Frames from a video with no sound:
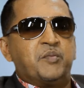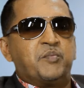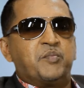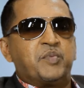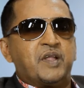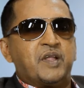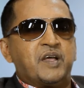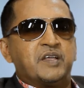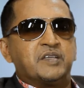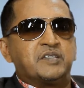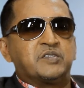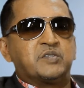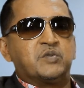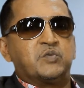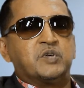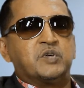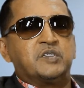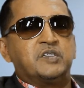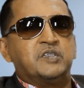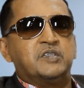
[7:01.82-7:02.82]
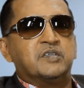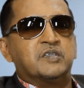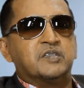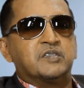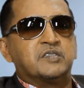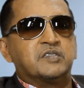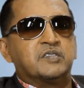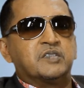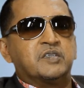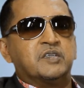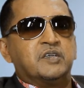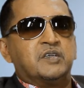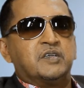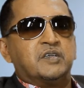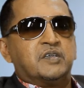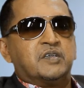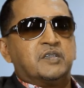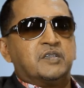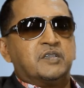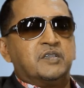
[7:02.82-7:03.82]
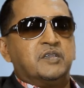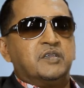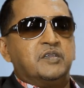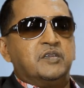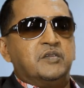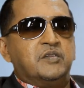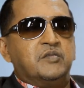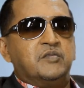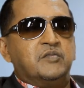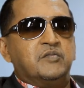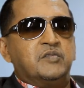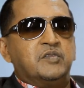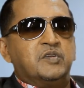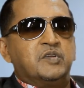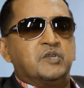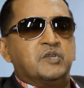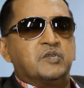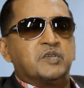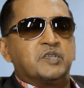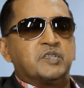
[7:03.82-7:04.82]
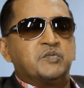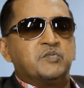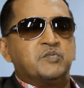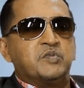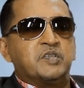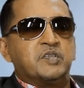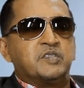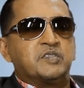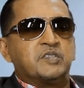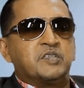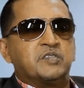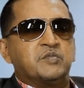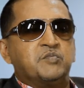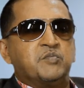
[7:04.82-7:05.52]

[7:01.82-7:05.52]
applies to what he does. His